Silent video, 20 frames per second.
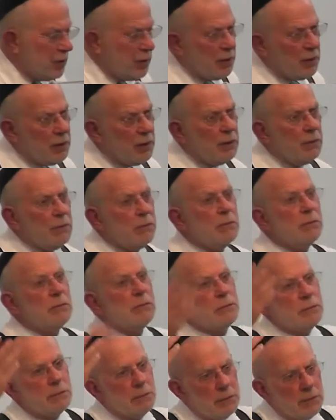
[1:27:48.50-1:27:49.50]
was the
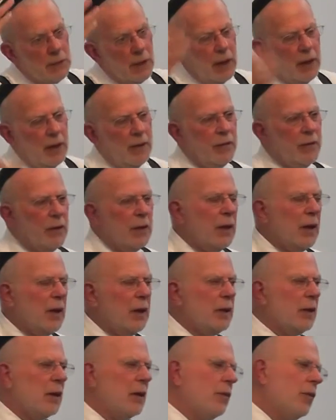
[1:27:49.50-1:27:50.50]
head of the
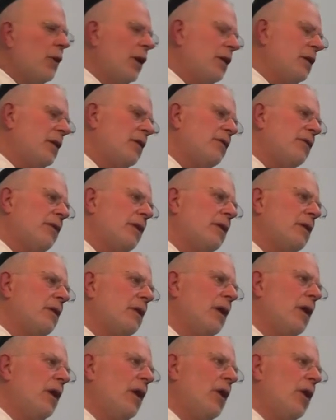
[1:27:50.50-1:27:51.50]
Eda Haredis and
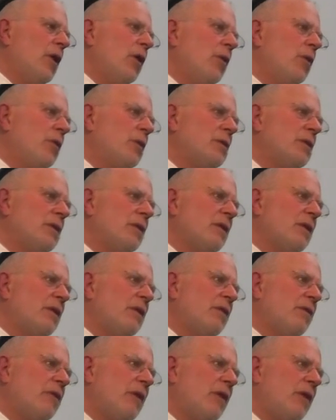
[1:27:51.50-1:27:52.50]
who was
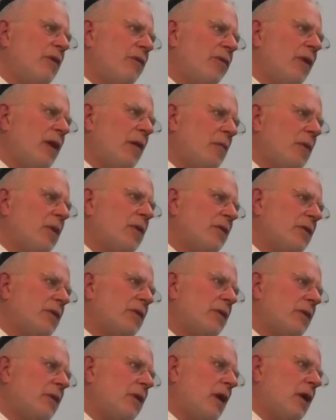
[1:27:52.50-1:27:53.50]
a very
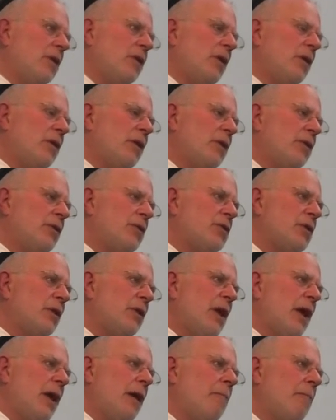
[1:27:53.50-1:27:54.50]
famous gadol in
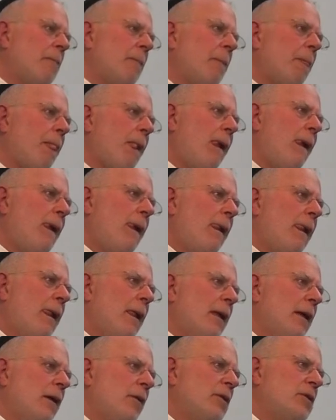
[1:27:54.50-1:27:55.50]
Yerushalayim.
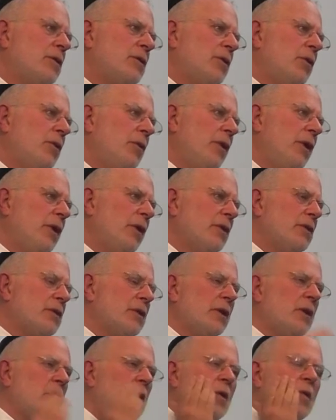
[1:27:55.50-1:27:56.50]
It was two
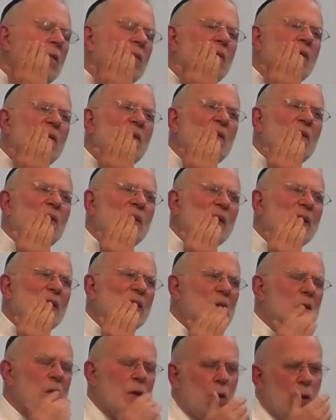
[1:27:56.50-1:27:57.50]
years ago, three
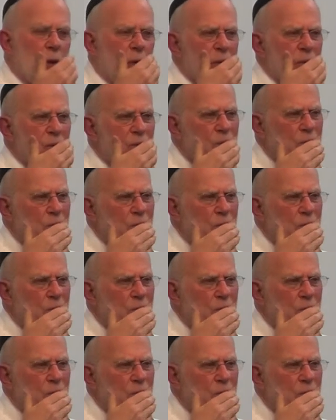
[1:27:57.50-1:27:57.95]
years ago.